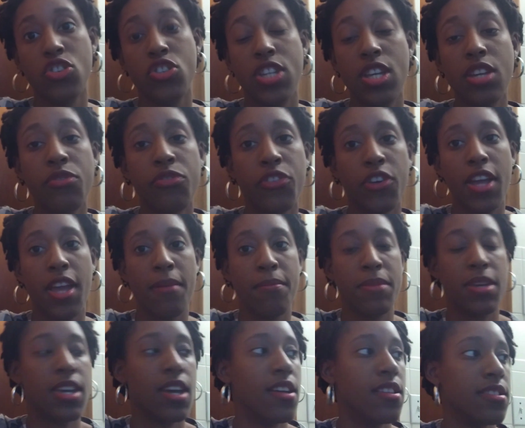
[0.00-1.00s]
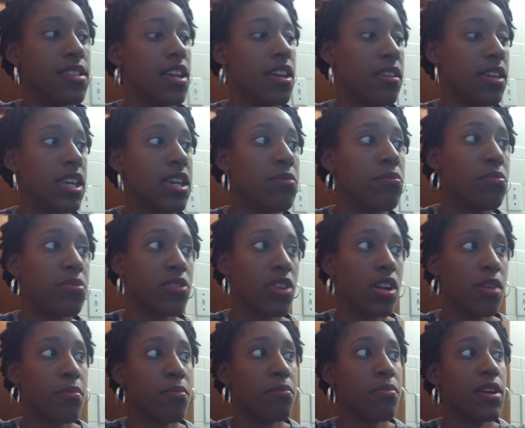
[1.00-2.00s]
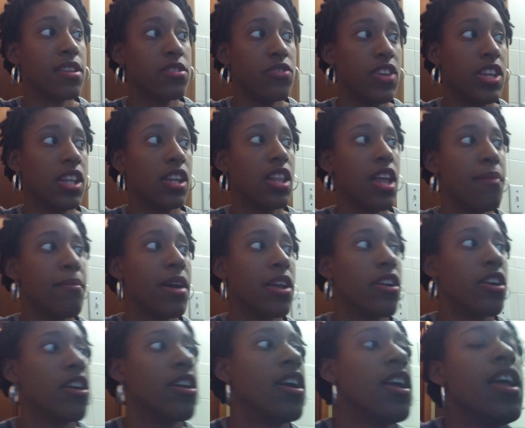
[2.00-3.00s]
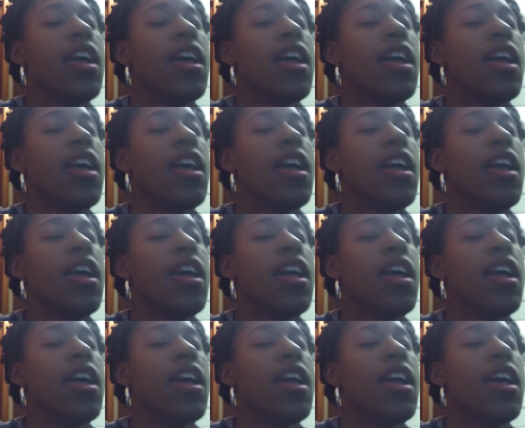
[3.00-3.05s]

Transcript: did for him because he started breastfeeding a lot better